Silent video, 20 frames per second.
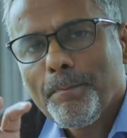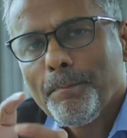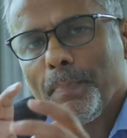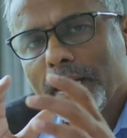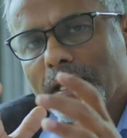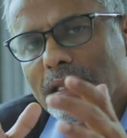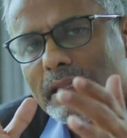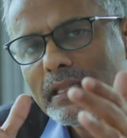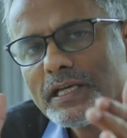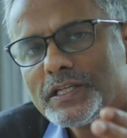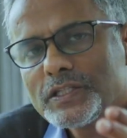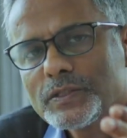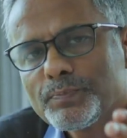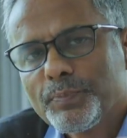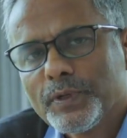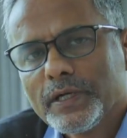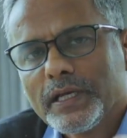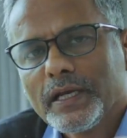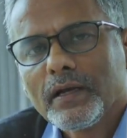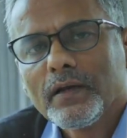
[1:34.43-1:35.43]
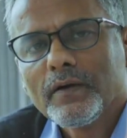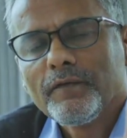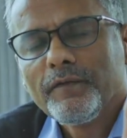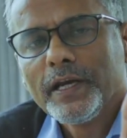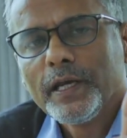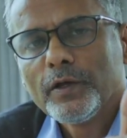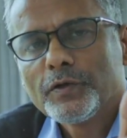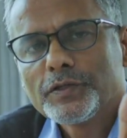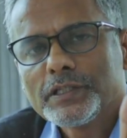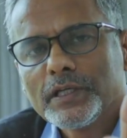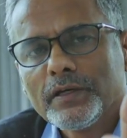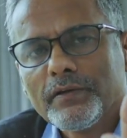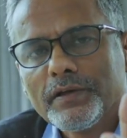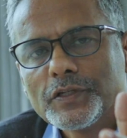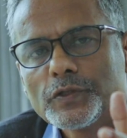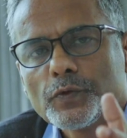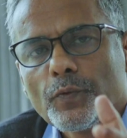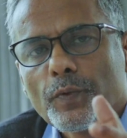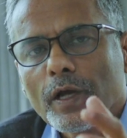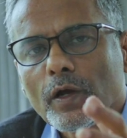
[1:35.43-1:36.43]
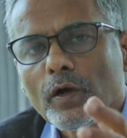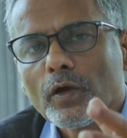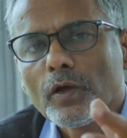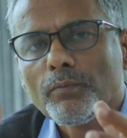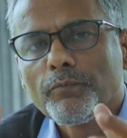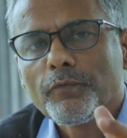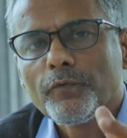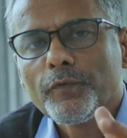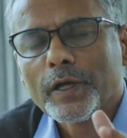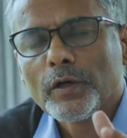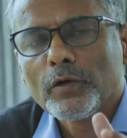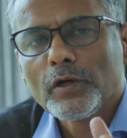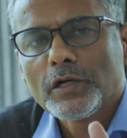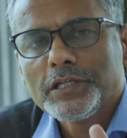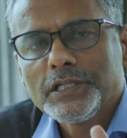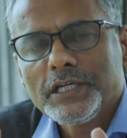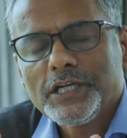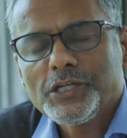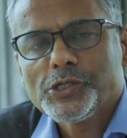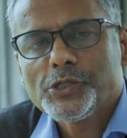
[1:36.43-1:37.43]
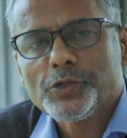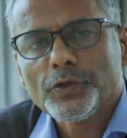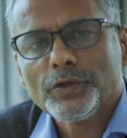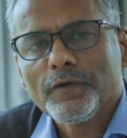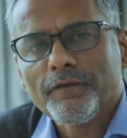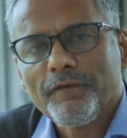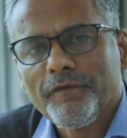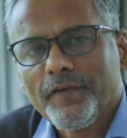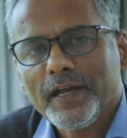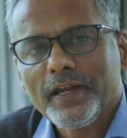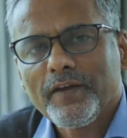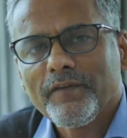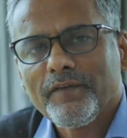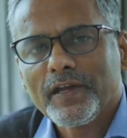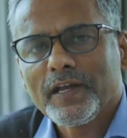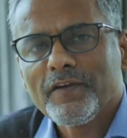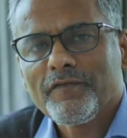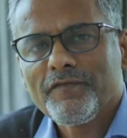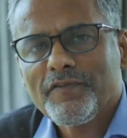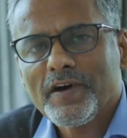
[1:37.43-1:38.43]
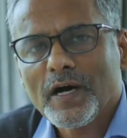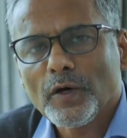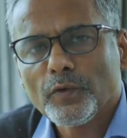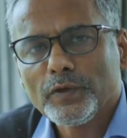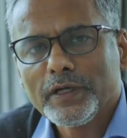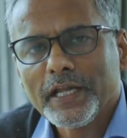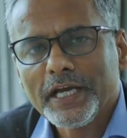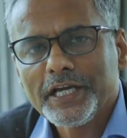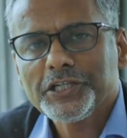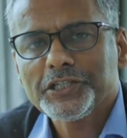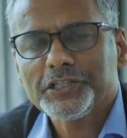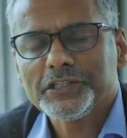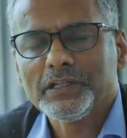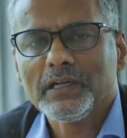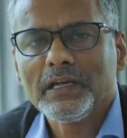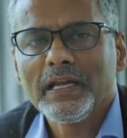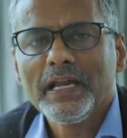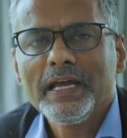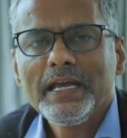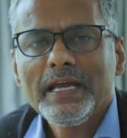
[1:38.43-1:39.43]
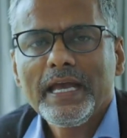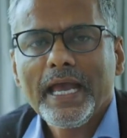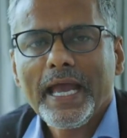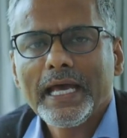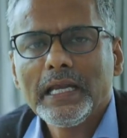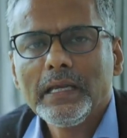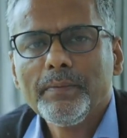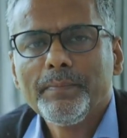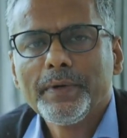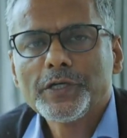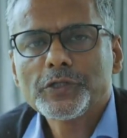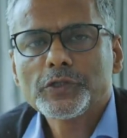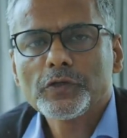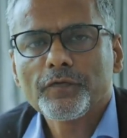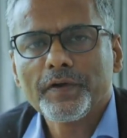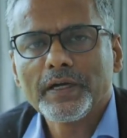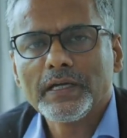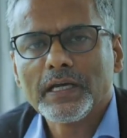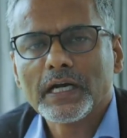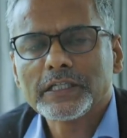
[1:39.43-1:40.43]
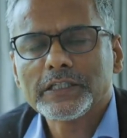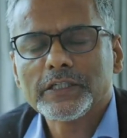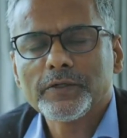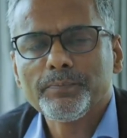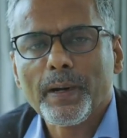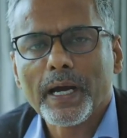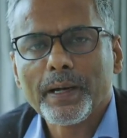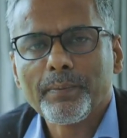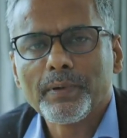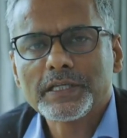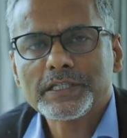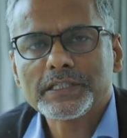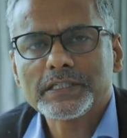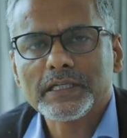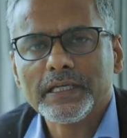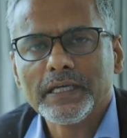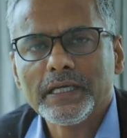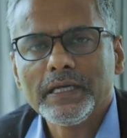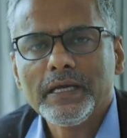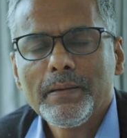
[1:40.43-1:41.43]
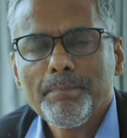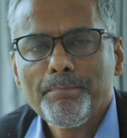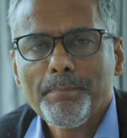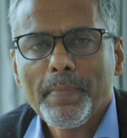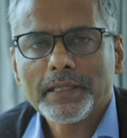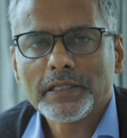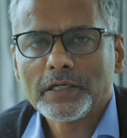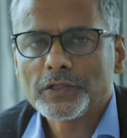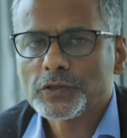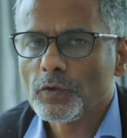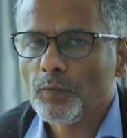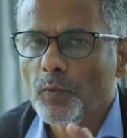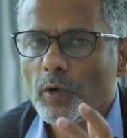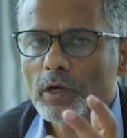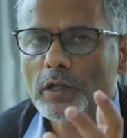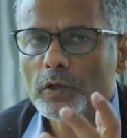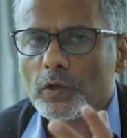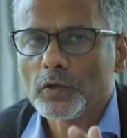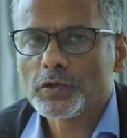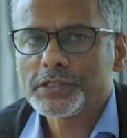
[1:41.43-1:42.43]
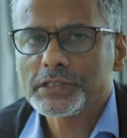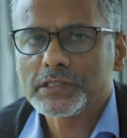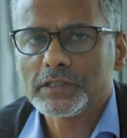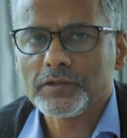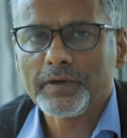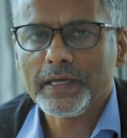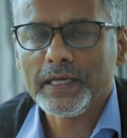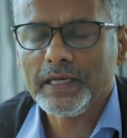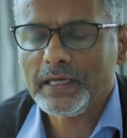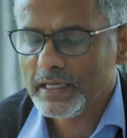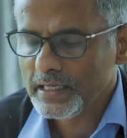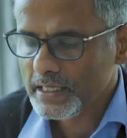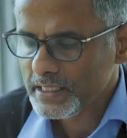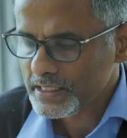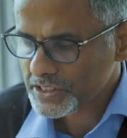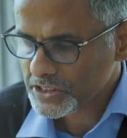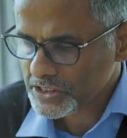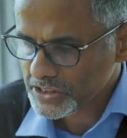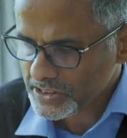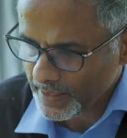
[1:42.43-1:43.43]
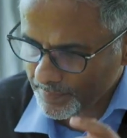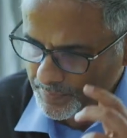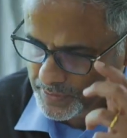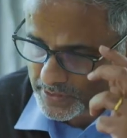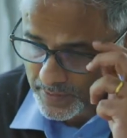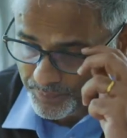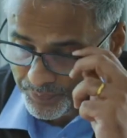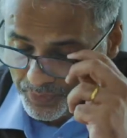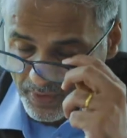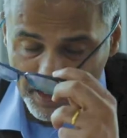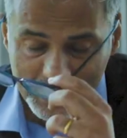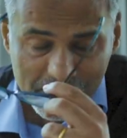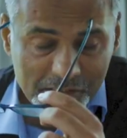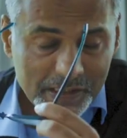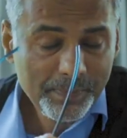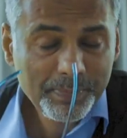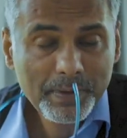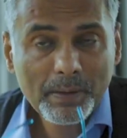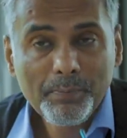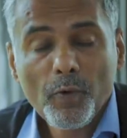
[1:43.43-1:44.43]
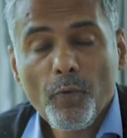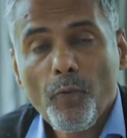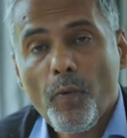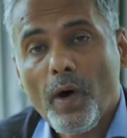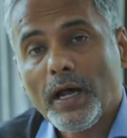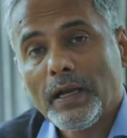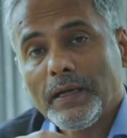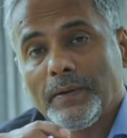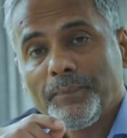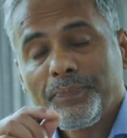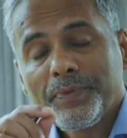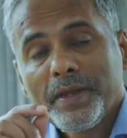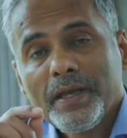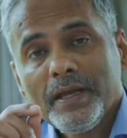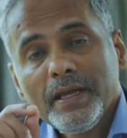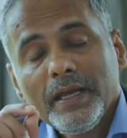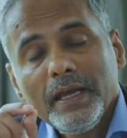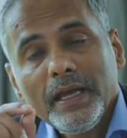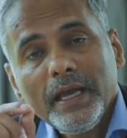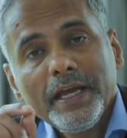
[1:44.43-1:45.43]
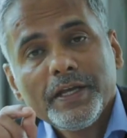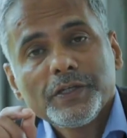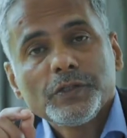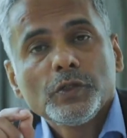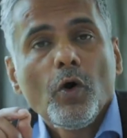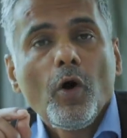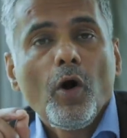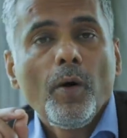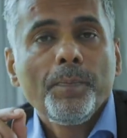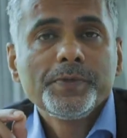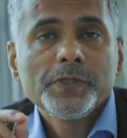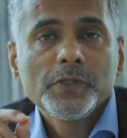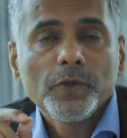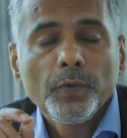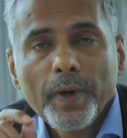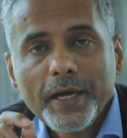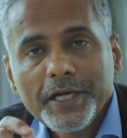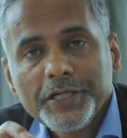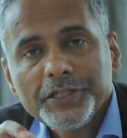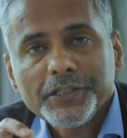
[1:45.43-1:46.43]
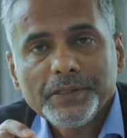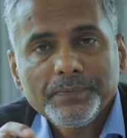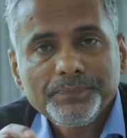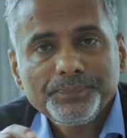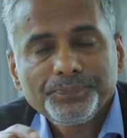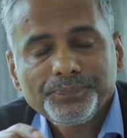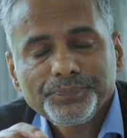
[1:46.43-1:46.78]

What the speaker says: But in this particular video series, we're gonna teach you the very, very foundational elements of inductive Bible study method. So what are those three steps? Step number one is observation.